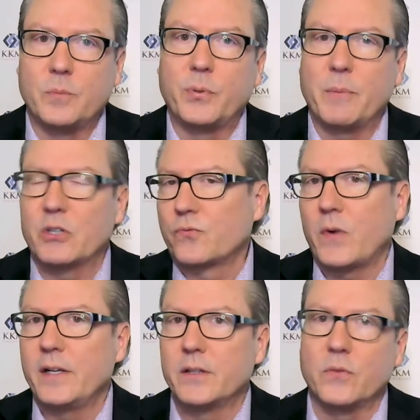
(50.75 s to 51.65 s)
pretty much
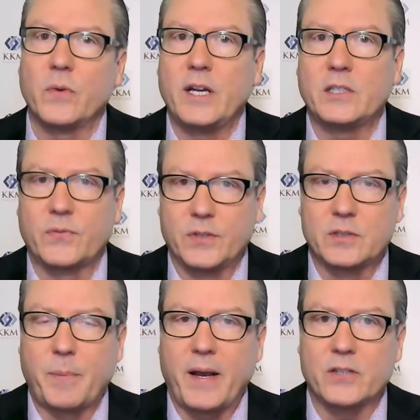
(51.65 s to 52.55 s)
right in the range for
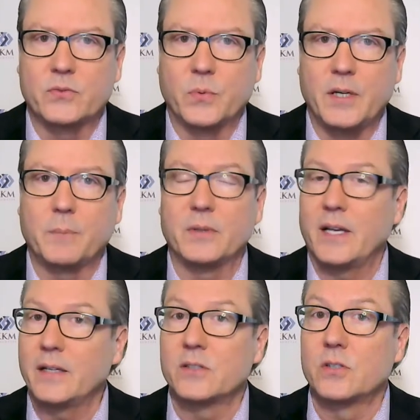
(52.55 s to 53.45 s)
this past week, but
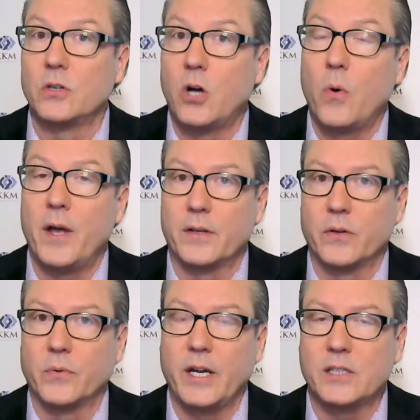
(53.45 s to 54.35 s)
that is the low end of
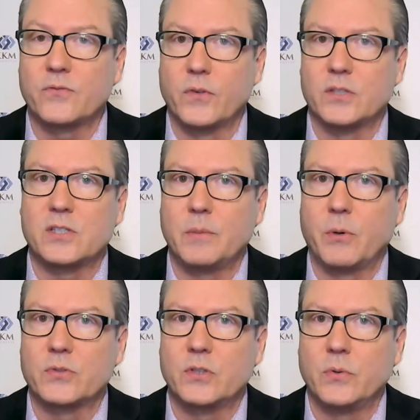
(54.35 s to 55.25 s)
the range for the SIBO
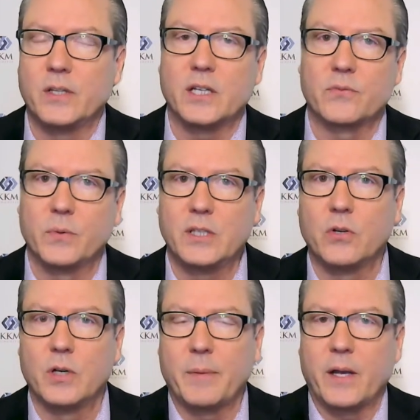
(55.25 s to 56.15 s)
SKEW Index, really
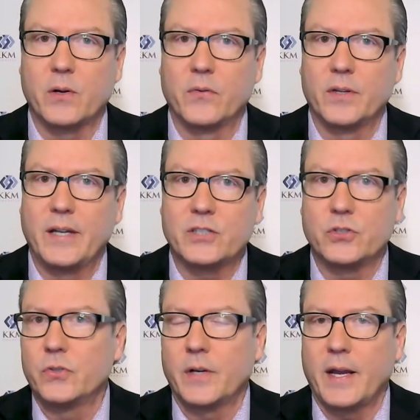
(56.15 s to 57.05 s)
going back over the last
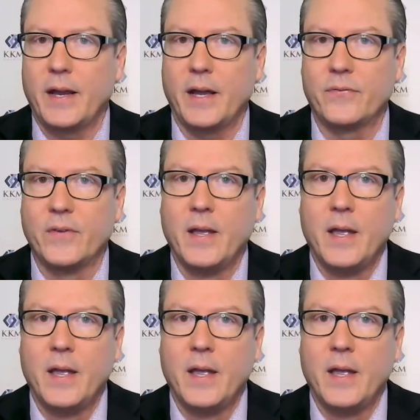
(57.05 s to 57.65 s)
year and a half.